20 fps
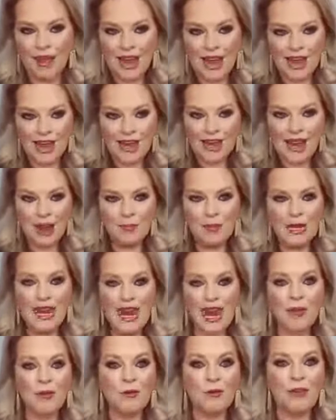They kind of come
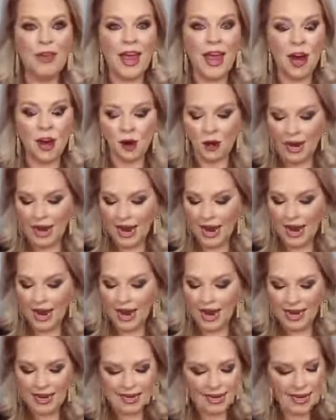together there,
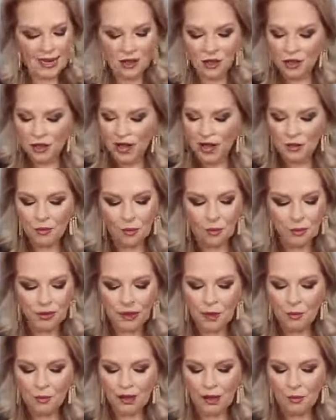and it's just
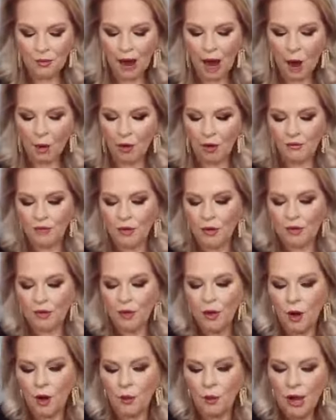really, really powerful.
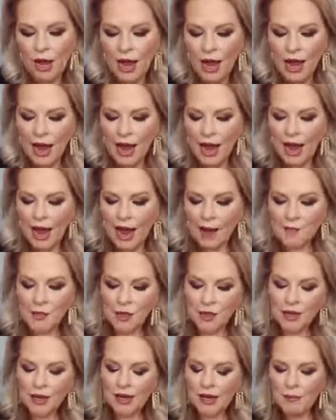So I'm
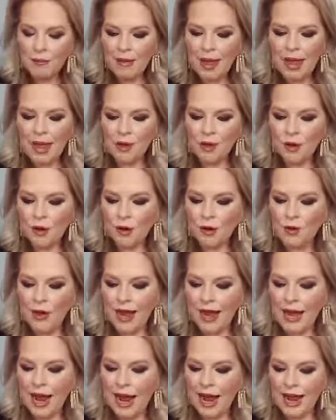just going to make sure
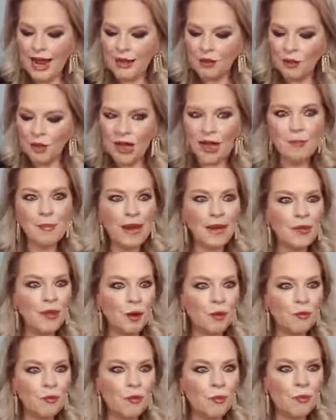that I look at my
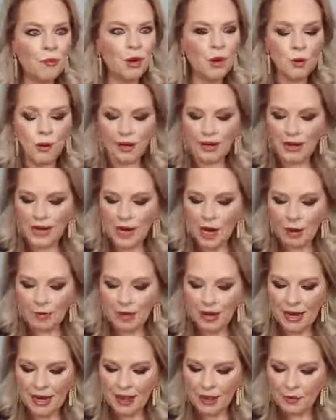notes real quickly here
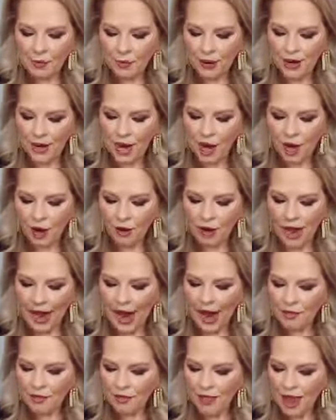because we are
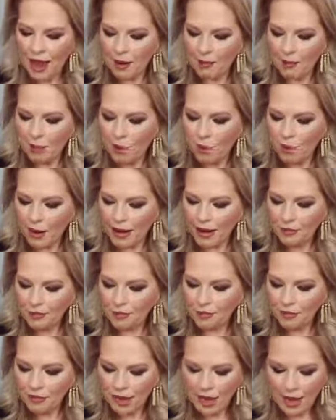at that
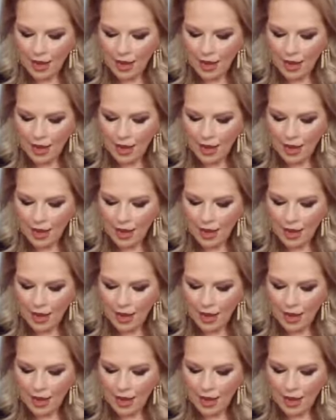point.